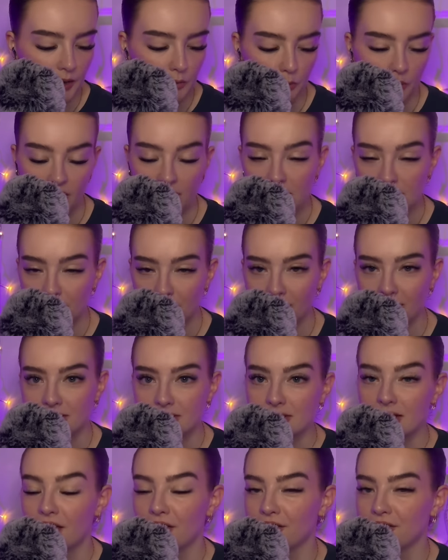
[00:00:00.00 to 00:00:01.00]

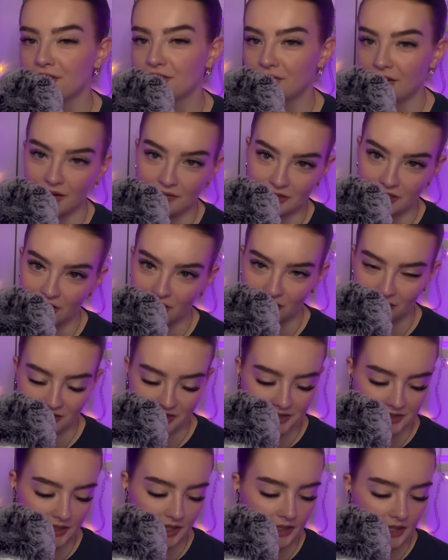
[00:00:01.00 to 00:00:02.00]
Bridesmaids, 5
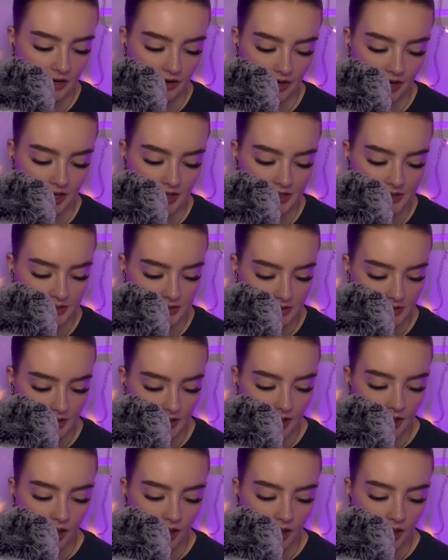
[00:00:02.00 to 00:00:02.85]
stars. Hilarious.